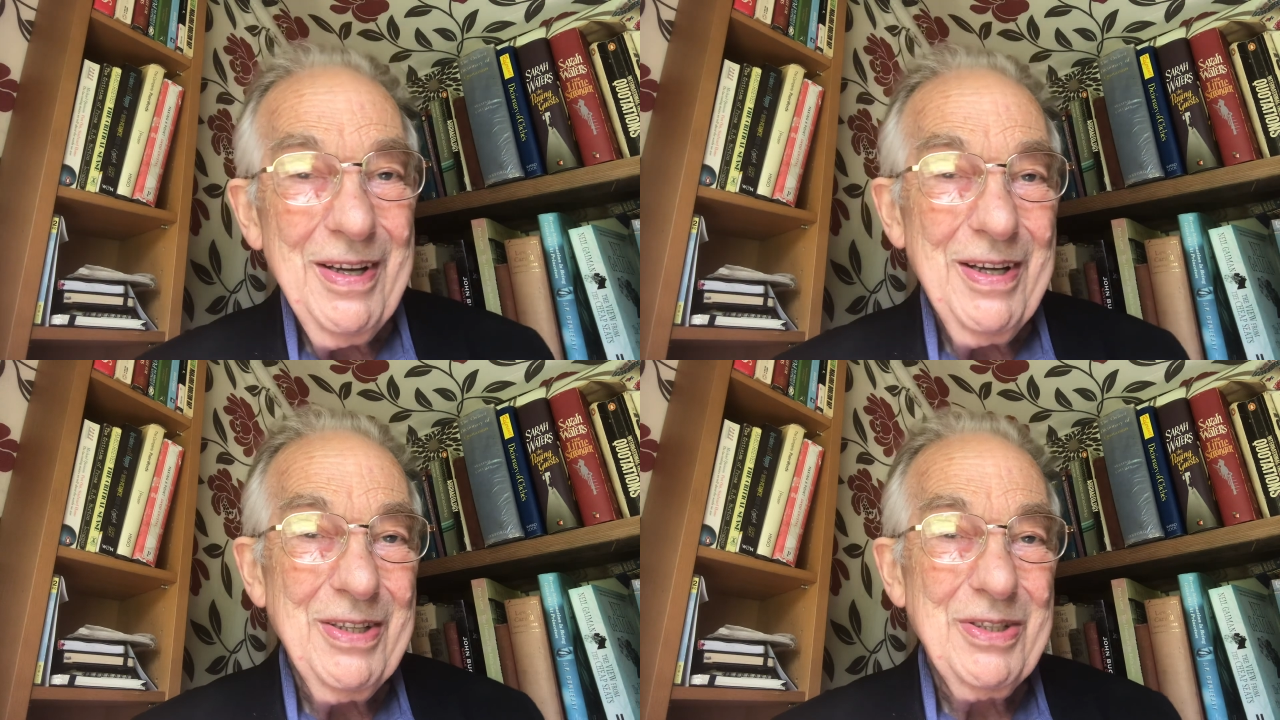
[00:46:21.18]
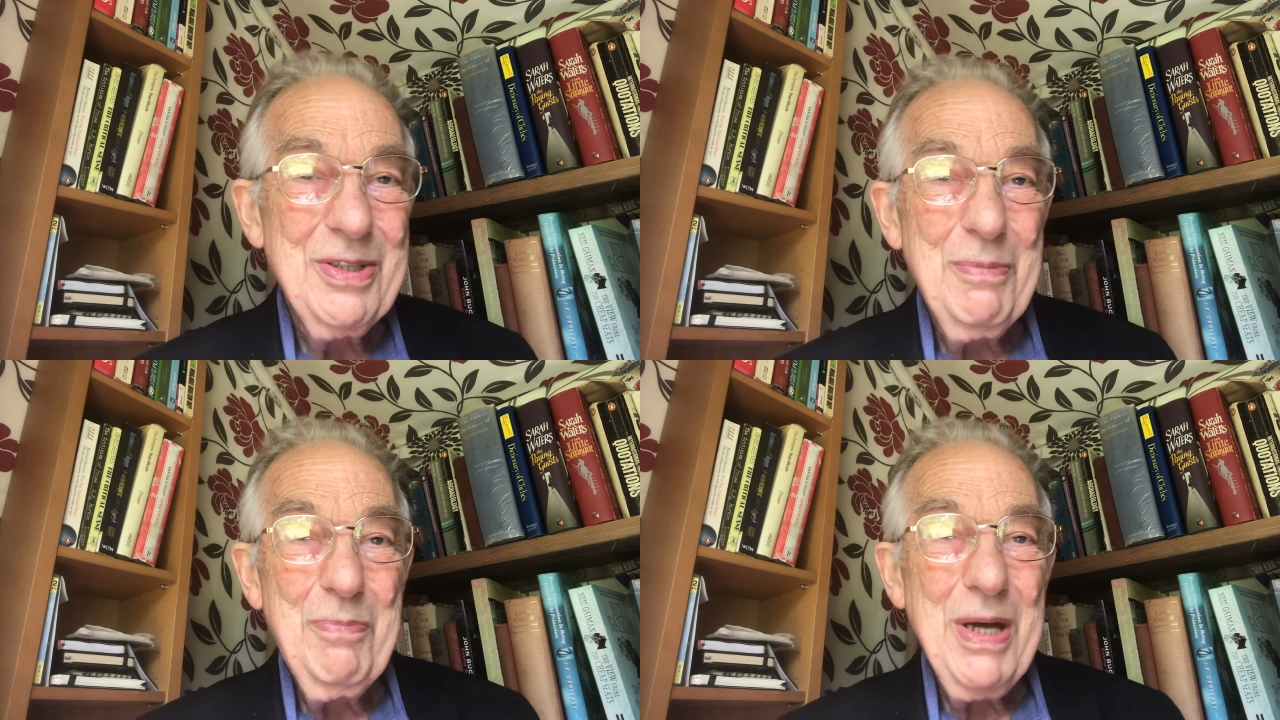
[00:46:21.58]
It's
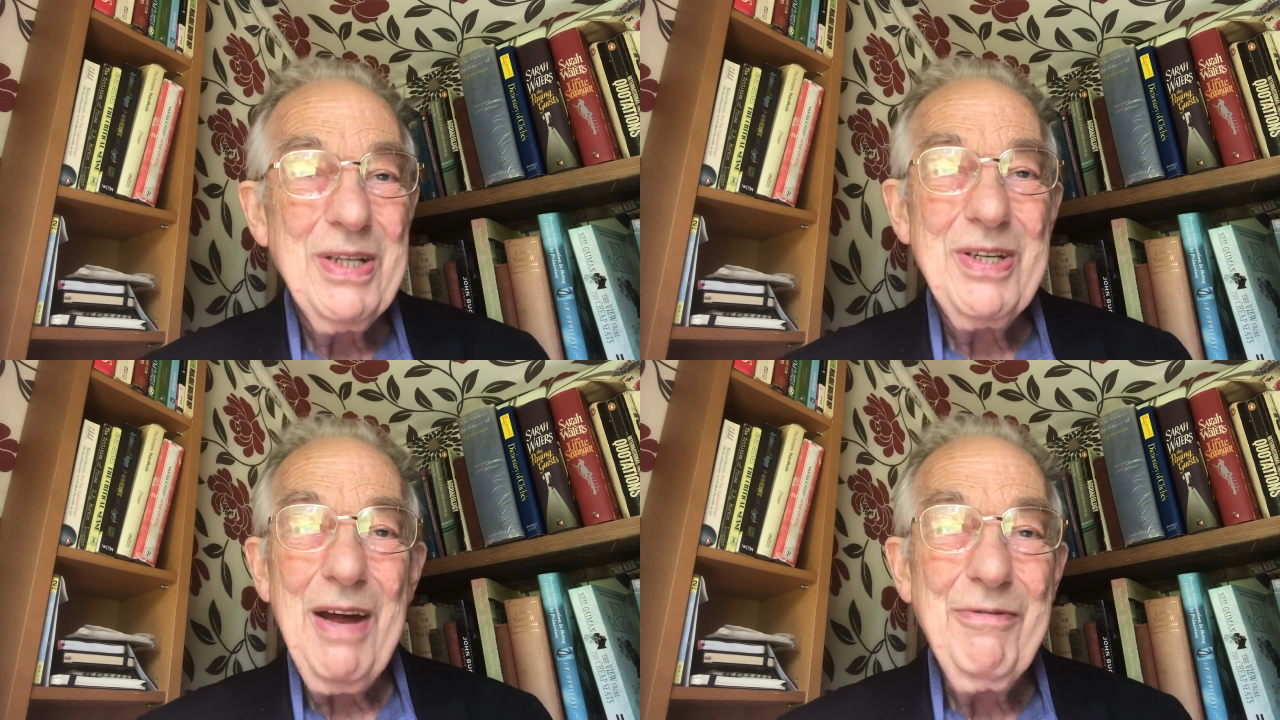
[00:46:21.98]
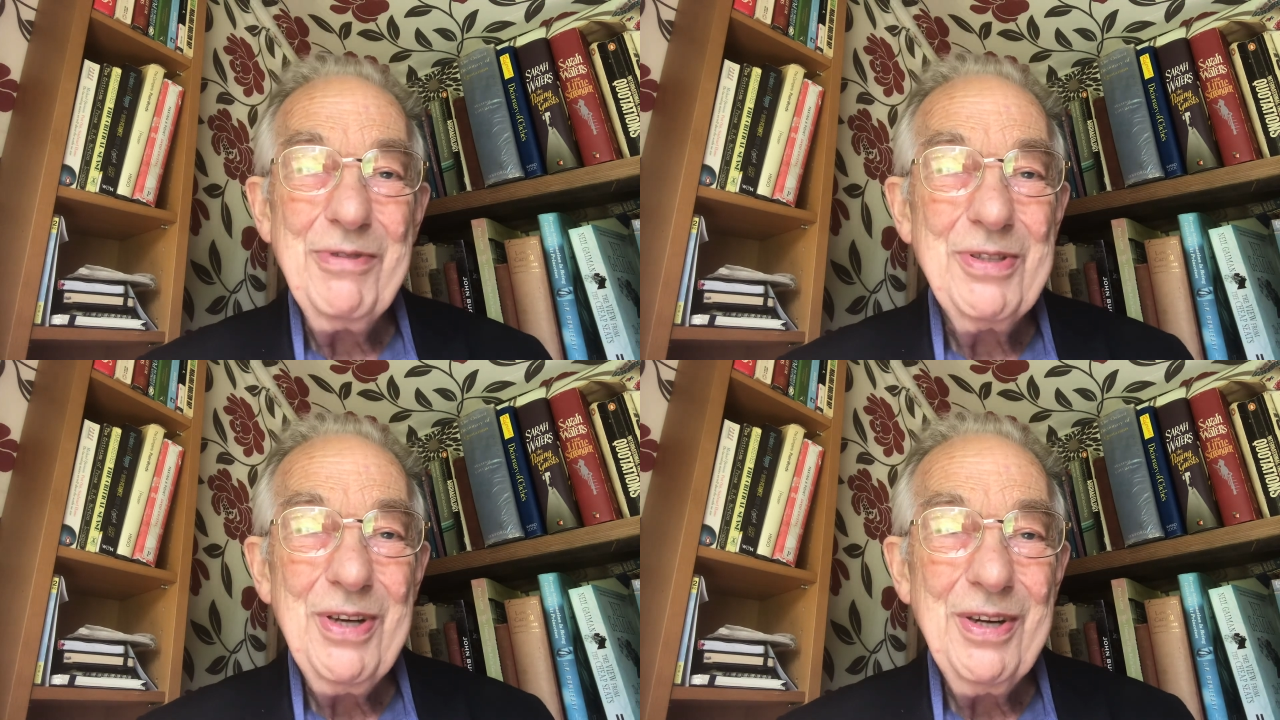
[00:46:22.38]
the best
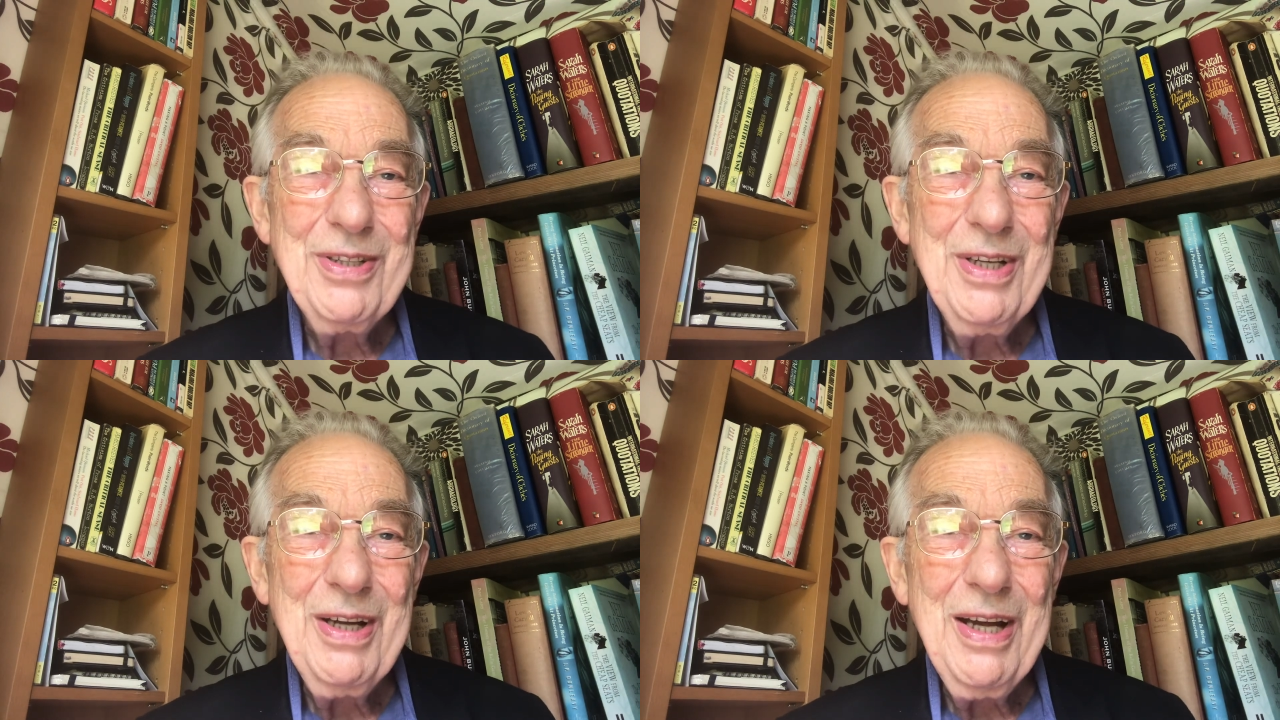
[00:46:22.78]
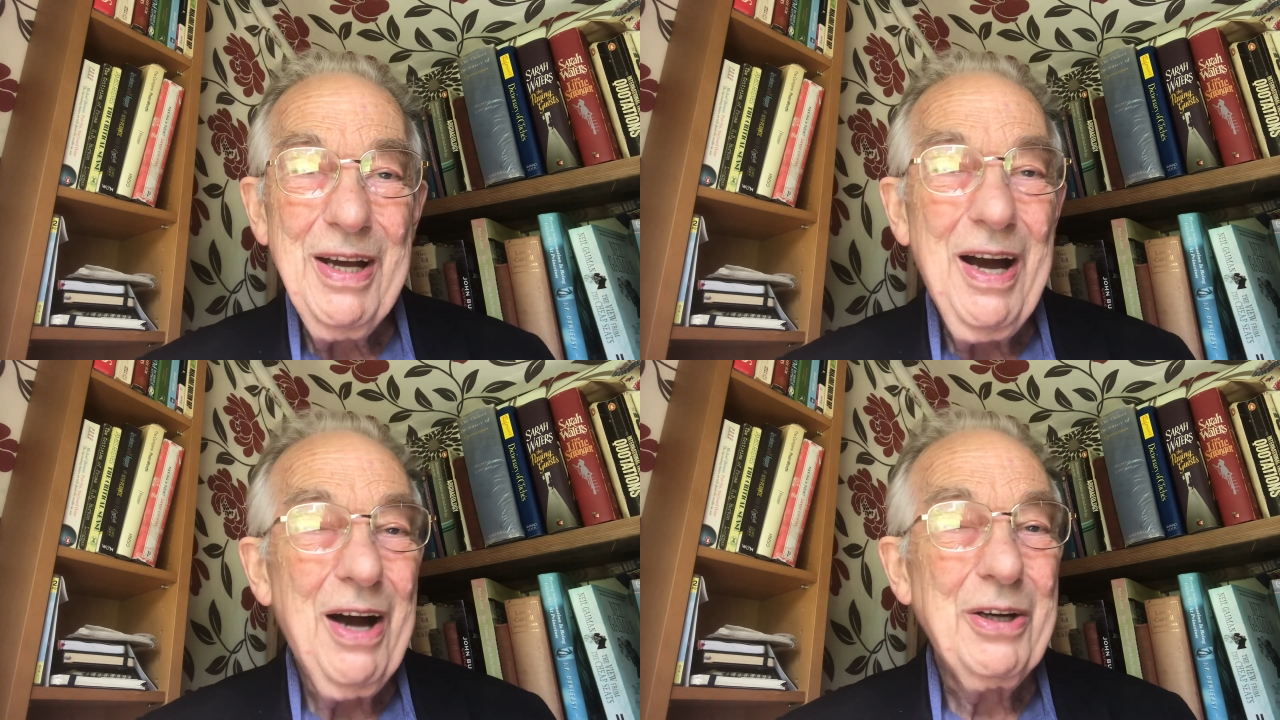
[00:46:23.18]
advertising
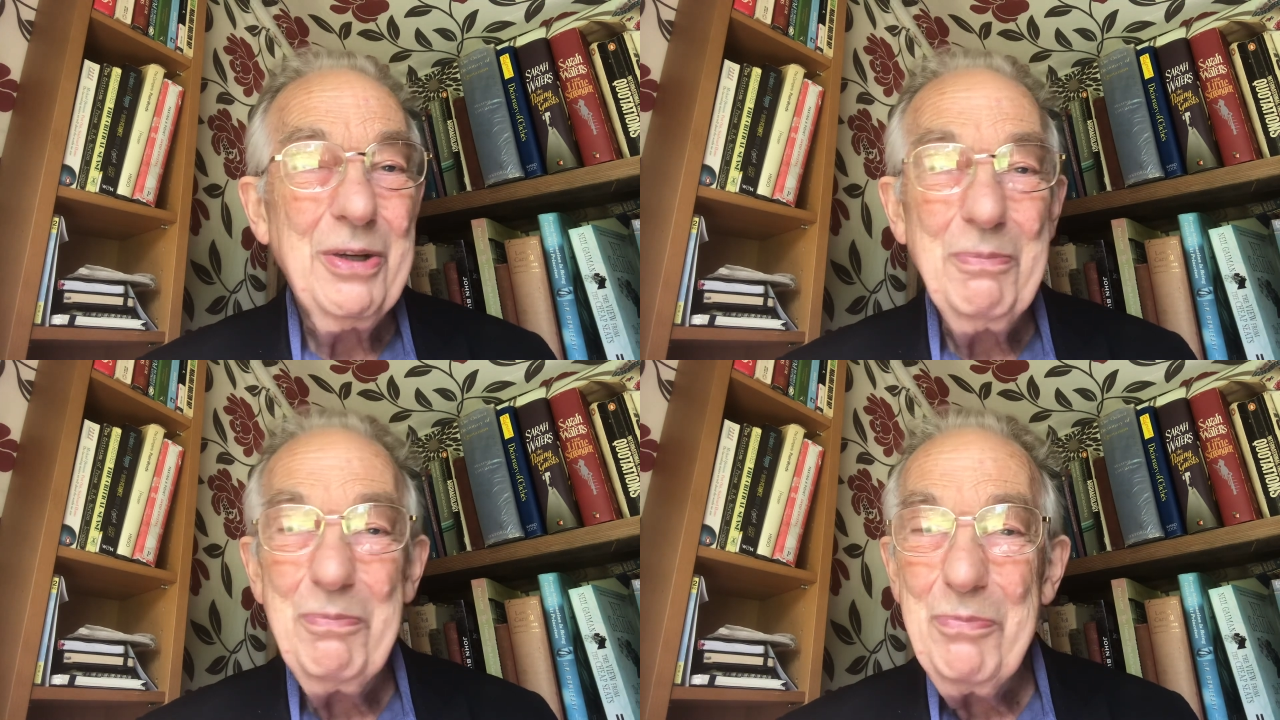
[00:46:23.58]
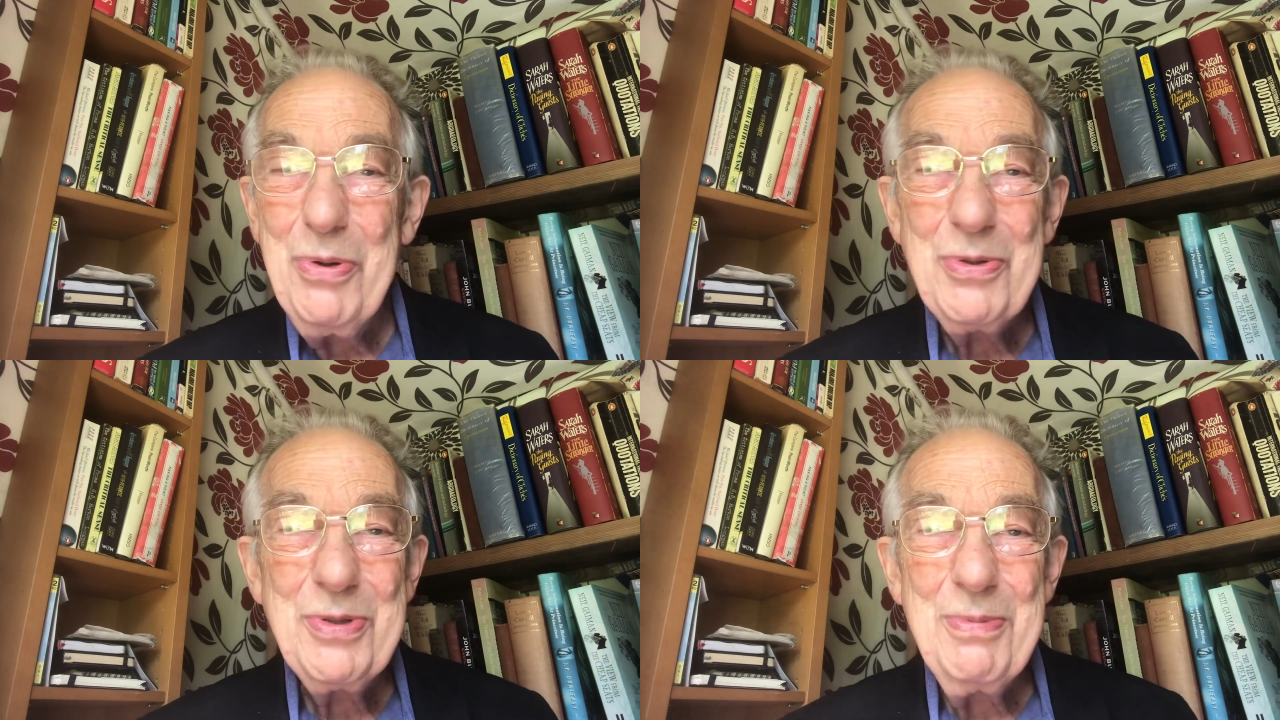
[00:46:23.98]
I could
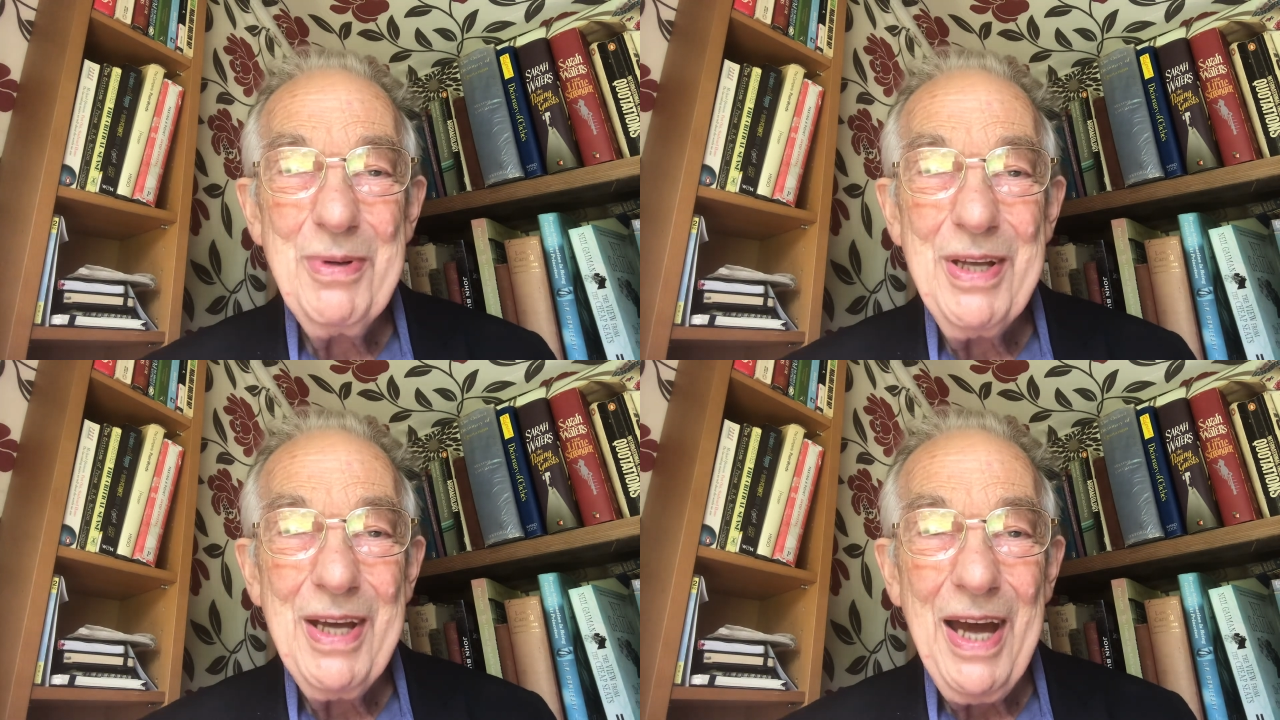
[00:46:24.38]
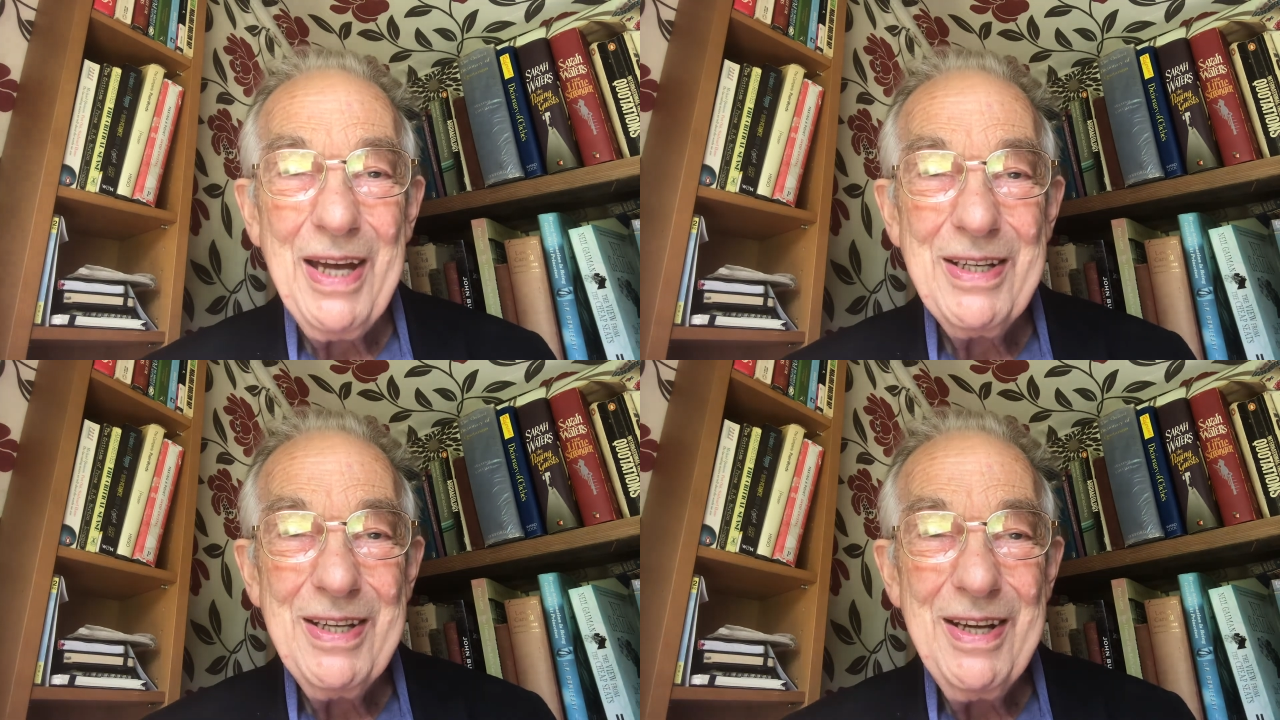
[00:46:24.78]
possibly
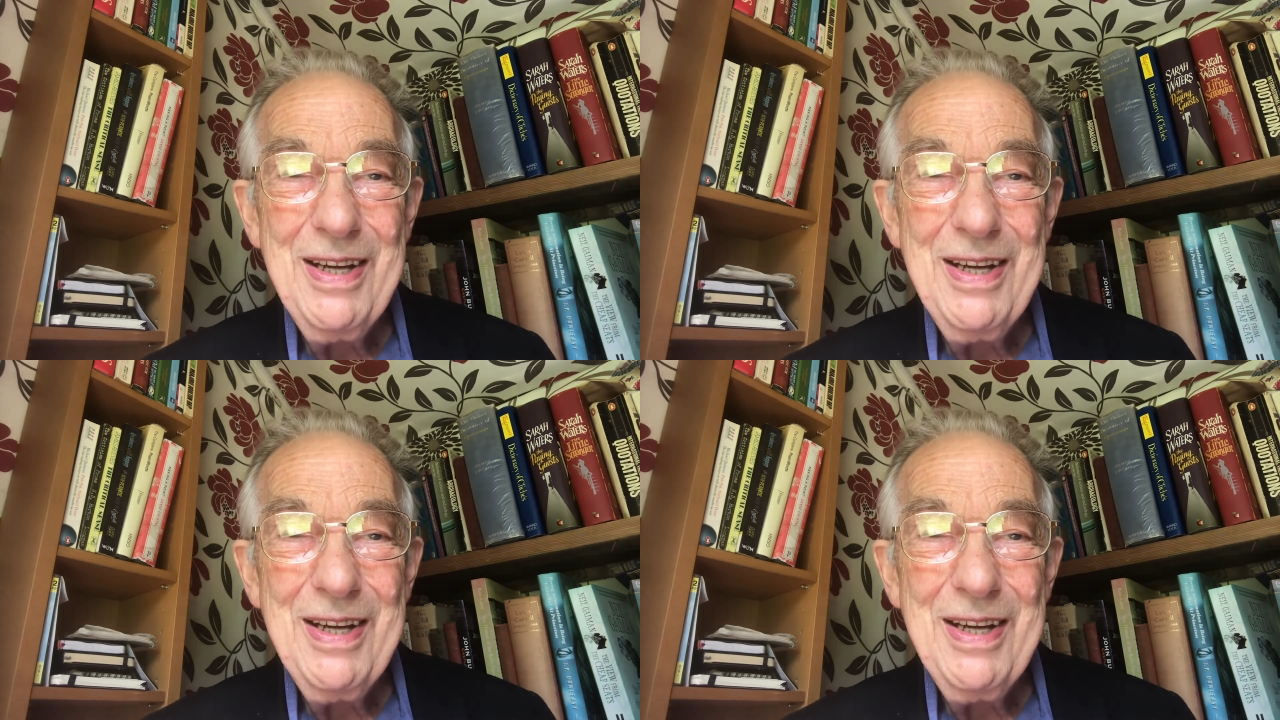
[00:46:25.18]
get.